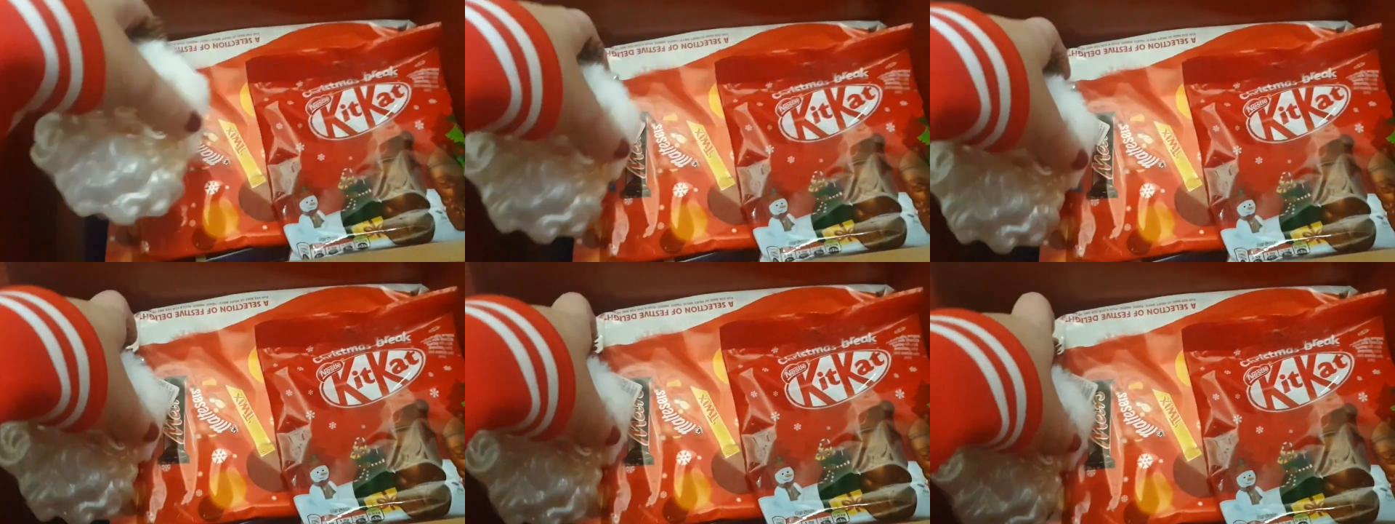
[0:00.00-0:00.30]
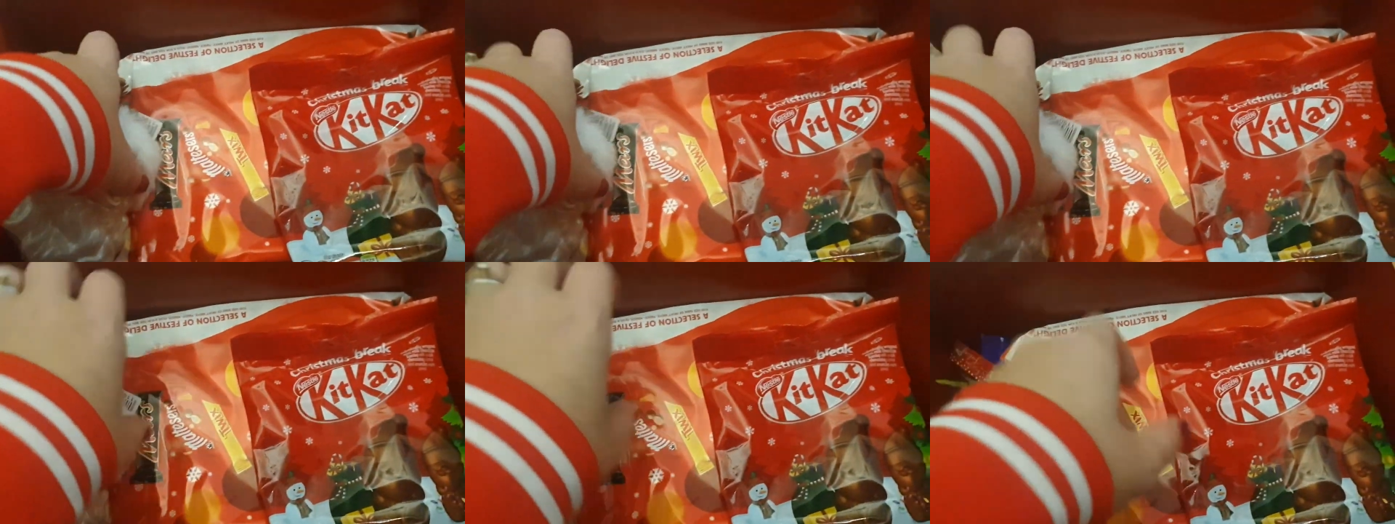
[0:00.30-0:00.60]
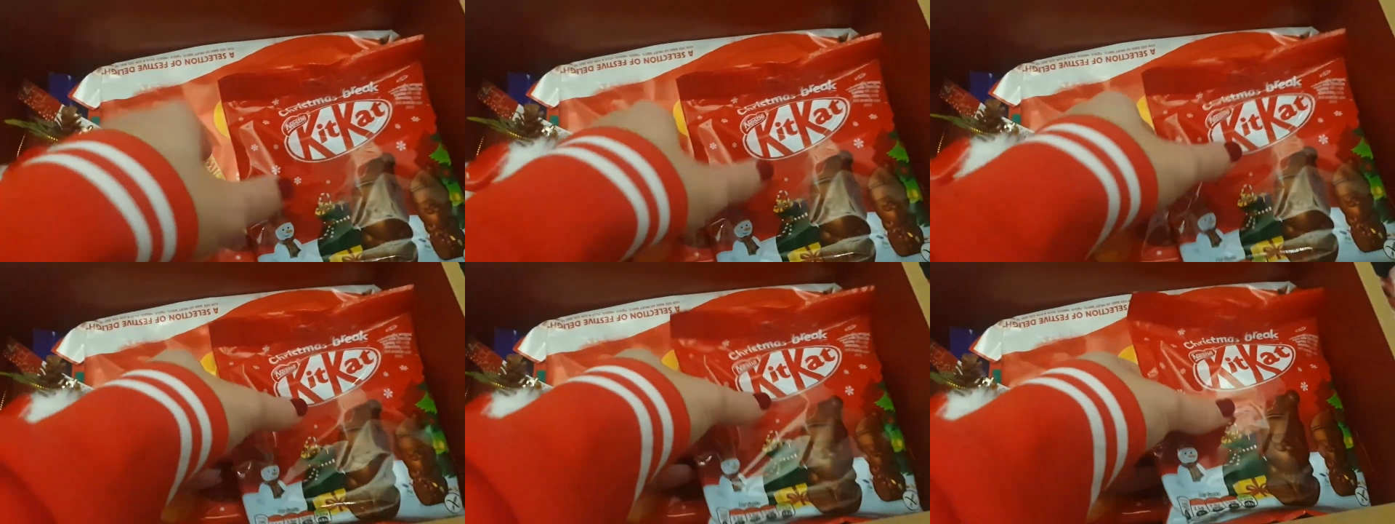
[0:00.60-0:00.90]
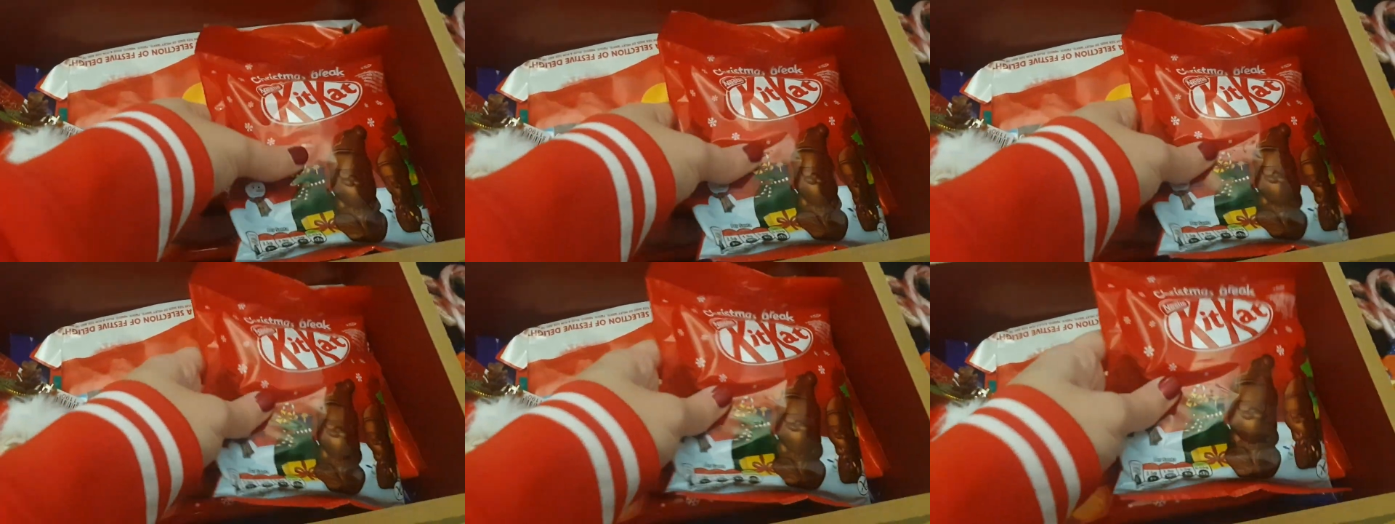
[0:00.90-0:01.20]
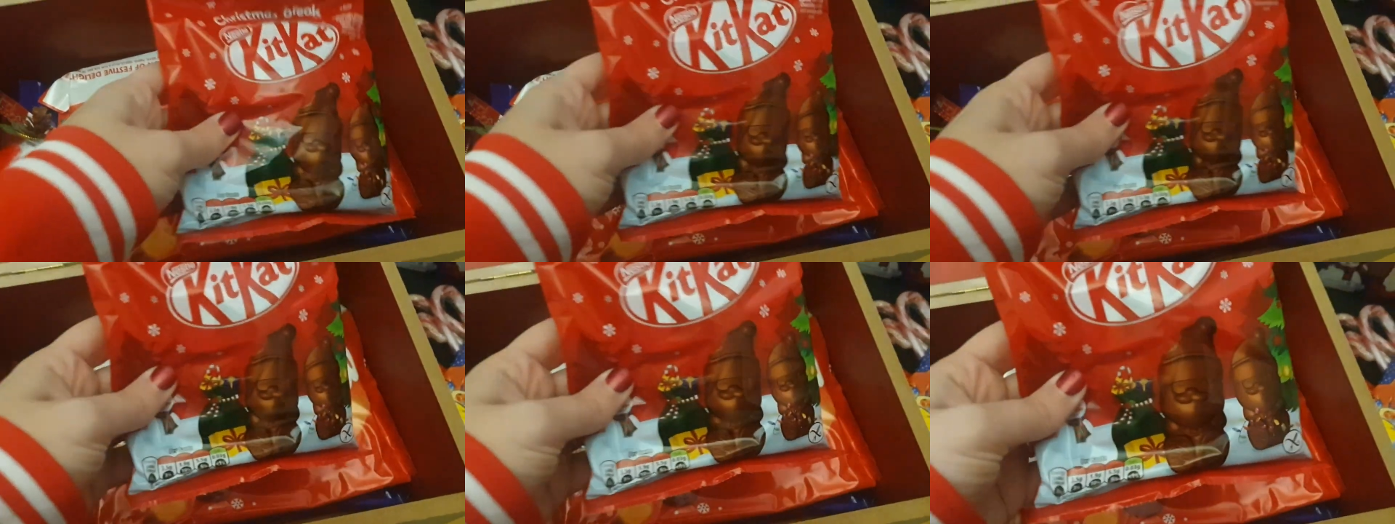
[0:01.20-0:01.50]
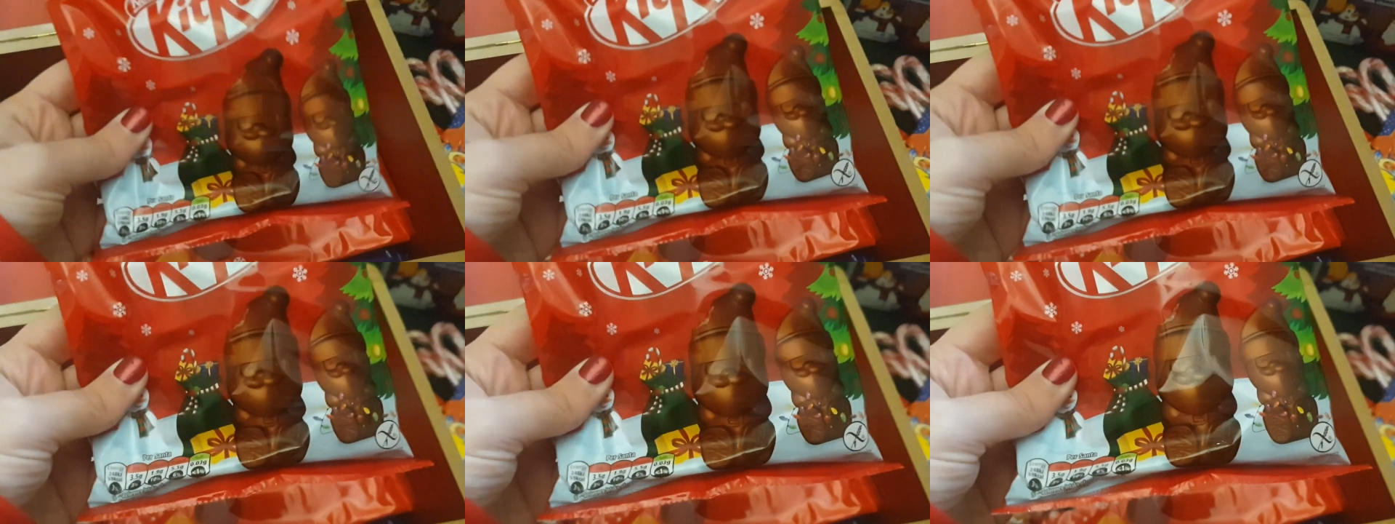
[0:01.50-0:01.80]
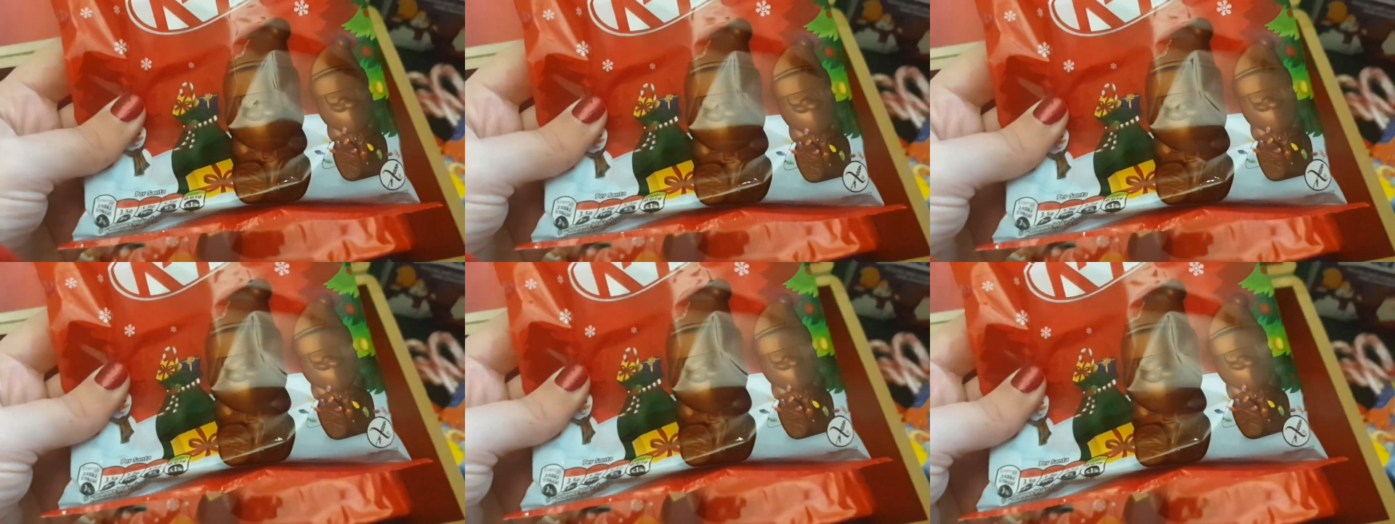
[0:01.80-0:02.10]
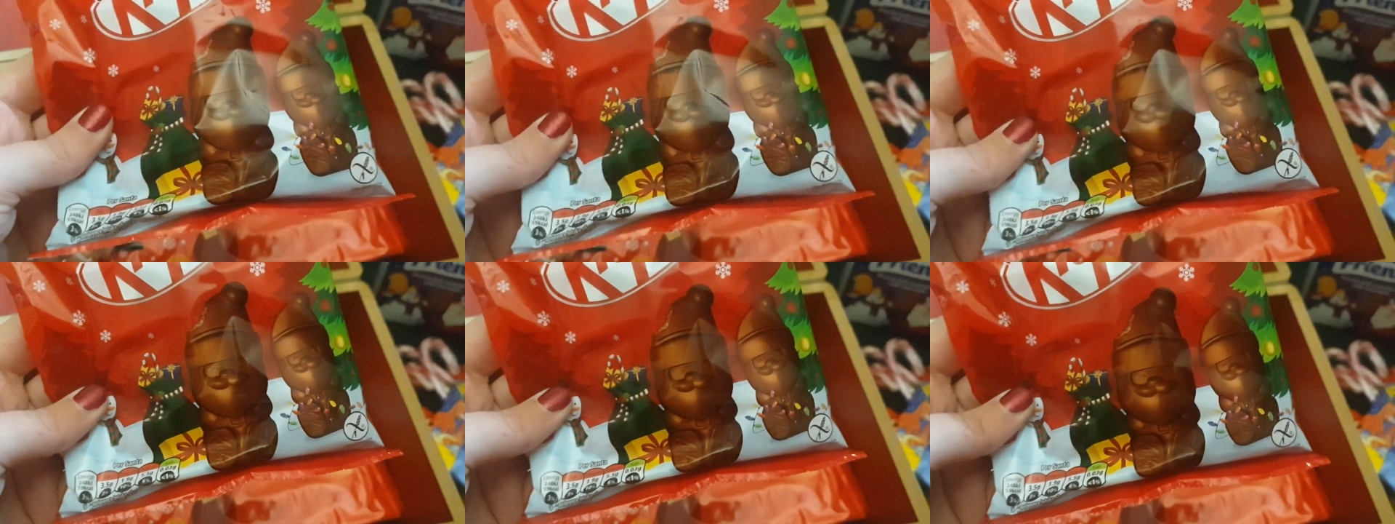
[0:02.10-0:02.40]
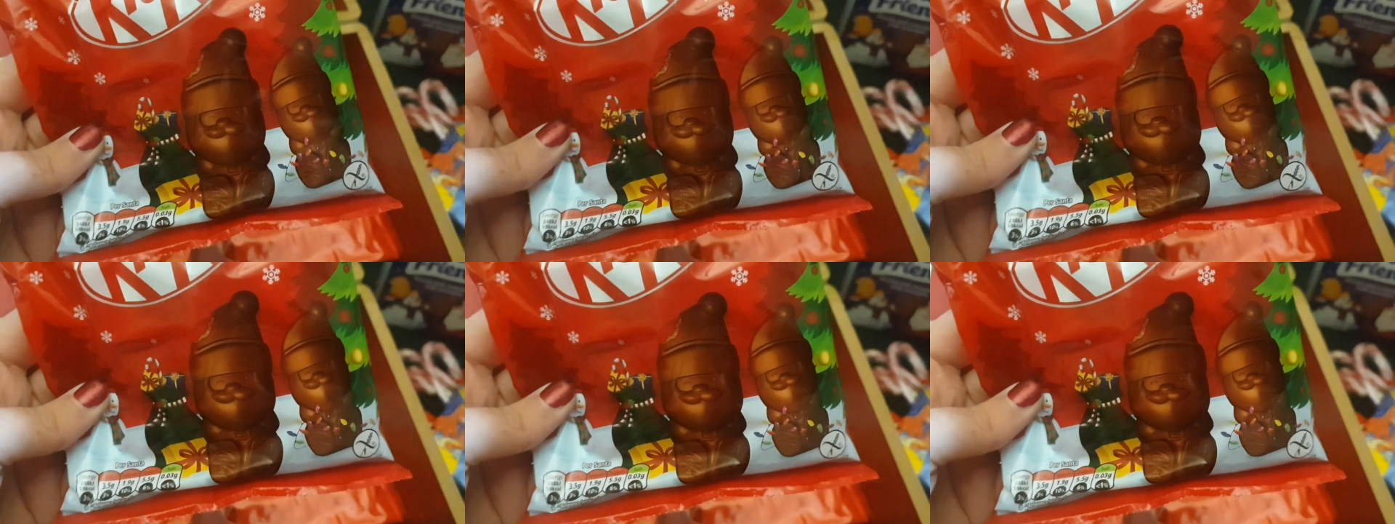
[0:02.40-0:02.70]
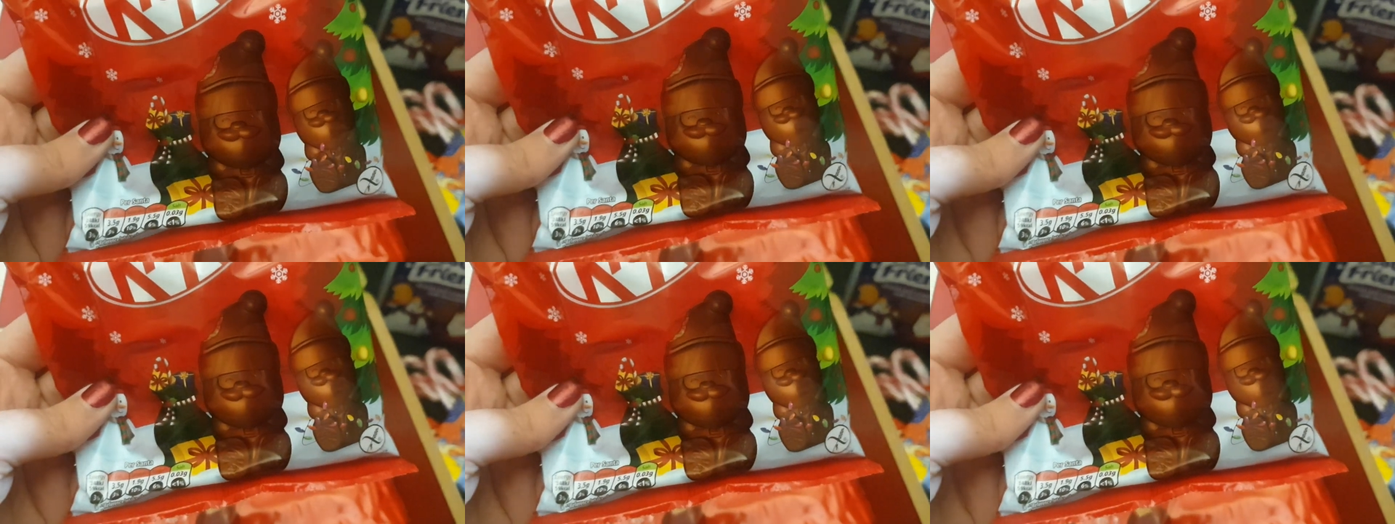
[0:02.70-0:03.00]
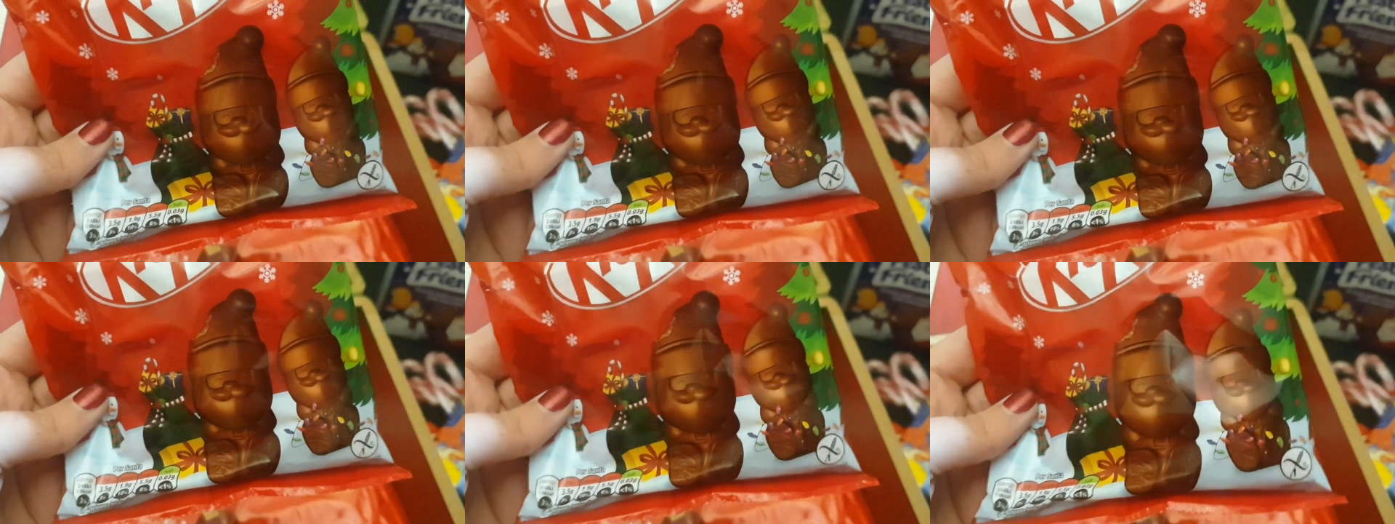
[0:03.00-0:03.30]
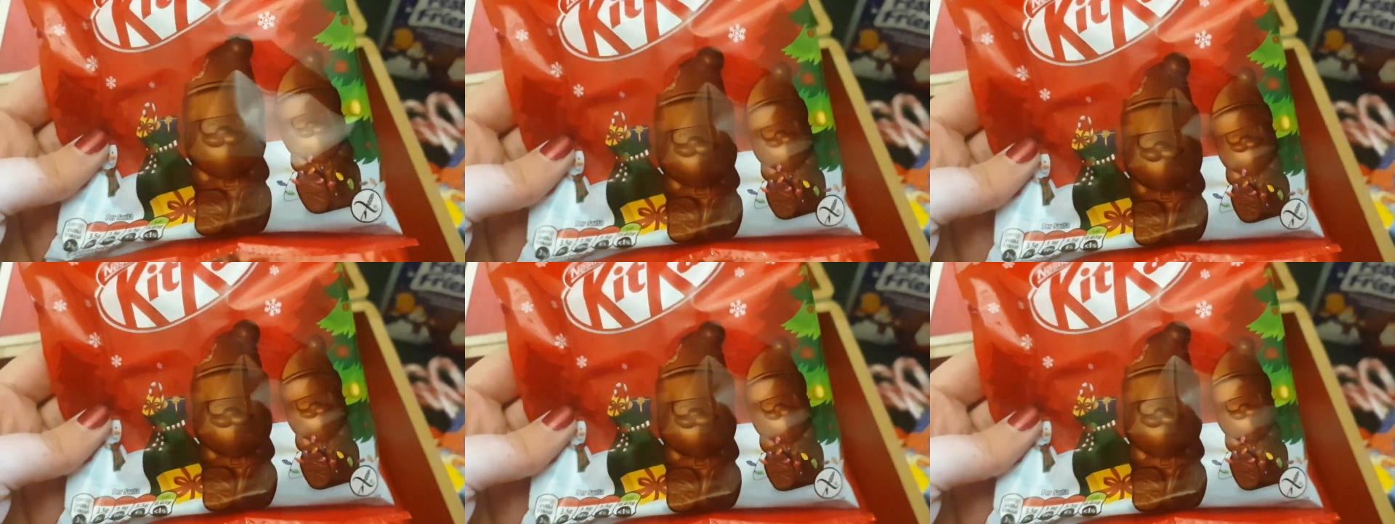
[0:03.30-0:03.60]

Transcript: Nobody's mouth can be seen.